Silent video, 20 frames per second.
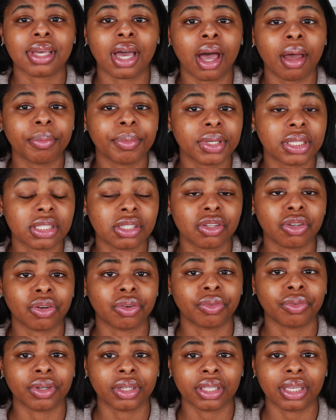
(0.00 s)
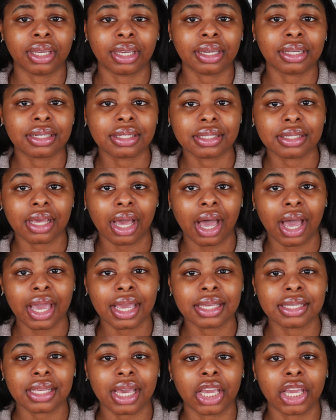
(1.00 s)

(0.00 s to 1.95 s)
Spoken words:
up. It's still a really good size.